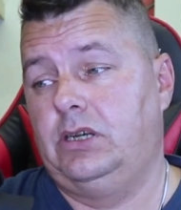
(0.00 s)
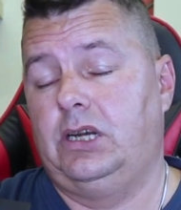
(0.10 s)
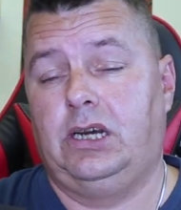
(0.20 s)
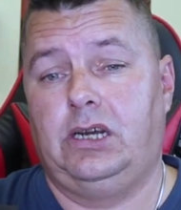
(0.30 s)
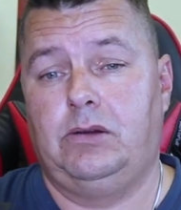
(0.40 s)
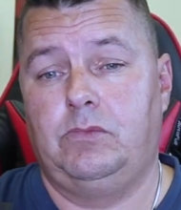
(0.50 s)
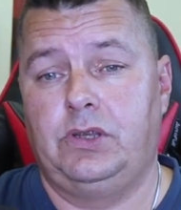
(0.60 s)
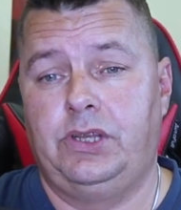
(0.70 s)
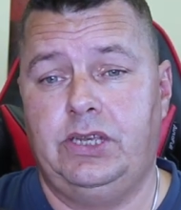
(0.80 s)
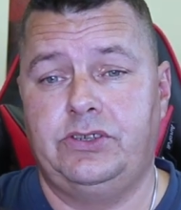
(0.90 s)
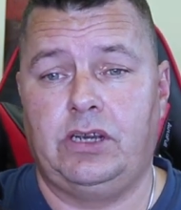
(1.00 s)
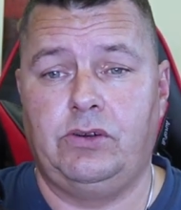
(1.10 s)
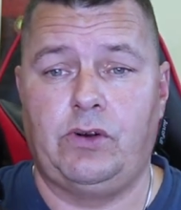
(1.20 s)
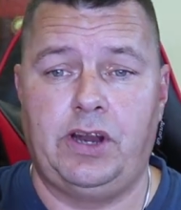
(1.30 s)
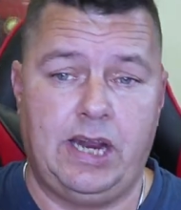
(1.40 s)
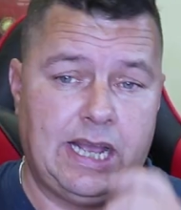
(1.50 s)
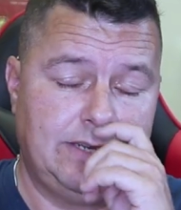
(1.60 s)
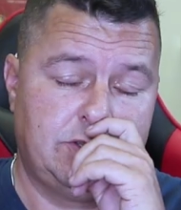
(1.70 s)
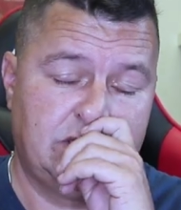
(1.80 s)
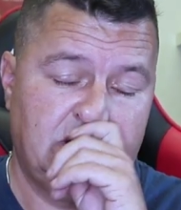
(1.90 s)
These are running
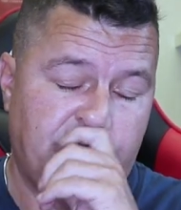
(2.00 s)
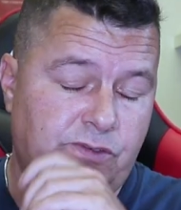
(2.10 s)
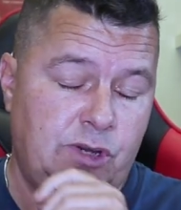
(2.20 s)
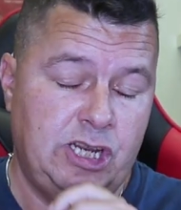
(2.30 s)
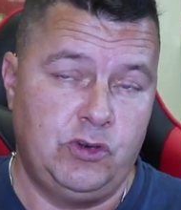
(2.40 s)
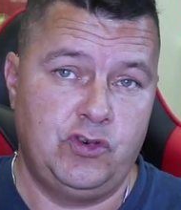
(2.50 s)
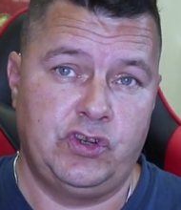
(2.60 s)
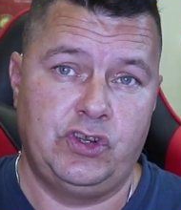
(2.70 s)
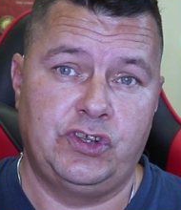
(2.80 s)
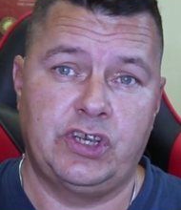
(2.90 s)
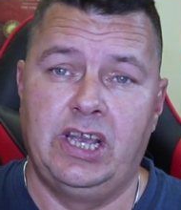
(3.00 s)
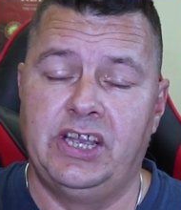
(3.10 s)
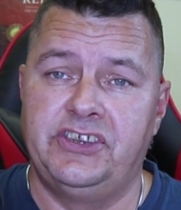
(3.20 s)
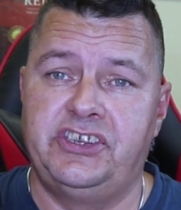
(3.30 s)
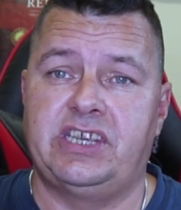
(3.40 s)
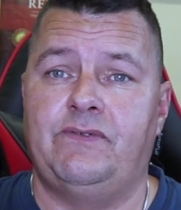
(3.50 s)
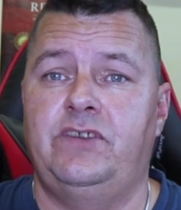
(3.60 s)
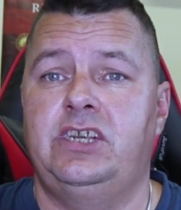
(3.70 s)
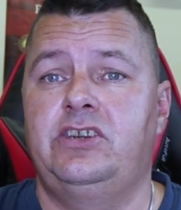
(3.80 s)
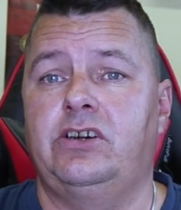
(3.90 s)
at
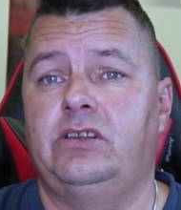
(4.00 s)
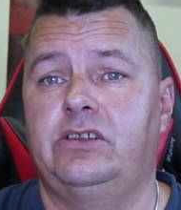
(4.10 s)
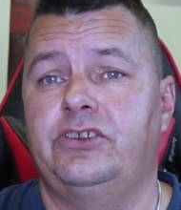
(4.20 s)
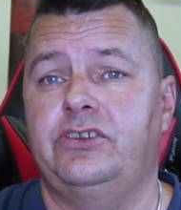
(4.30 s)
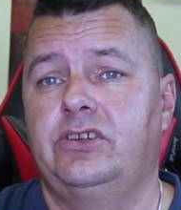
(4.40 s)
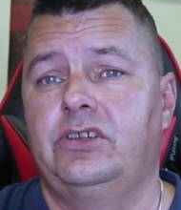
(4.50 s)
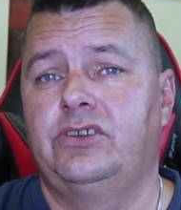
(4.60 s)
$370.